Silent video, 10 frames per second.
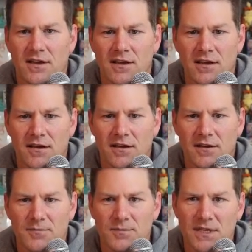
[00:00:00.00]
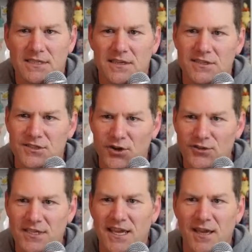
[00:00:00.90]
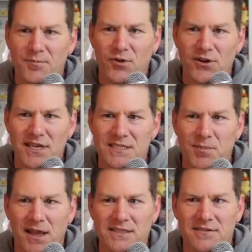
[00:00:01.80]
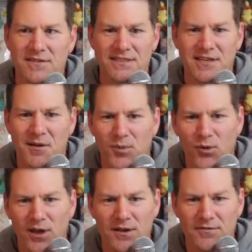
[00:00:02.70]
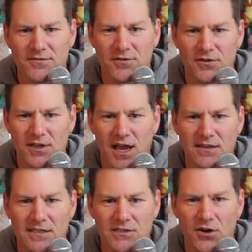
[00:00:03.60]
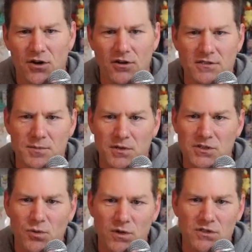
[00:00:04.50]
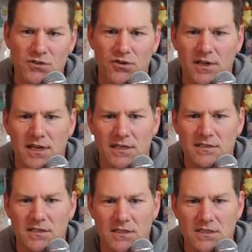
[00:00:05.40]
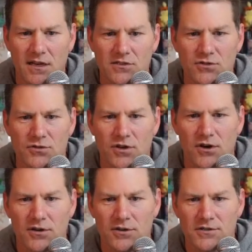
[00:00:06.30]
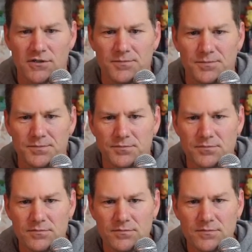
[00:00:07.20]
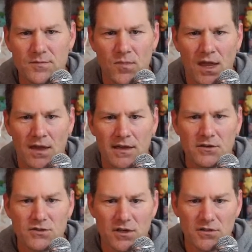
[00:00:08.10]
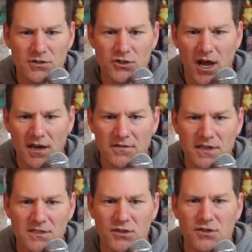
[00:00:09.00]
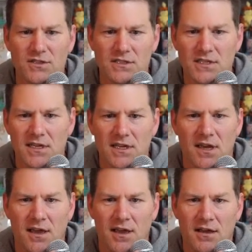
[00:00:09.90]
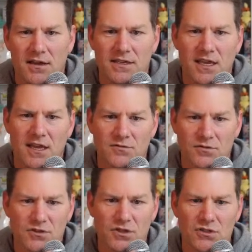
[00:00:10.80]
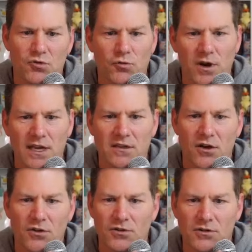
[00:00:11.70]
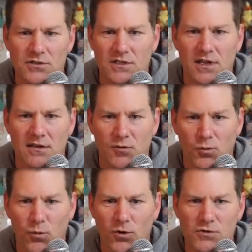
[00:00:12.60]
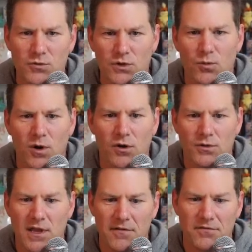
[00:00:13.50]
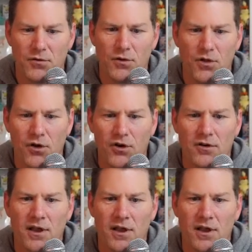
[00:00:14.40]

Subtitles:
It's going to start to get pretty expensive at some point for a lot of these cards, especially when you start getting into the textured cards. Here's another shot of it so you can see, again, just great colors and works really well with that full art,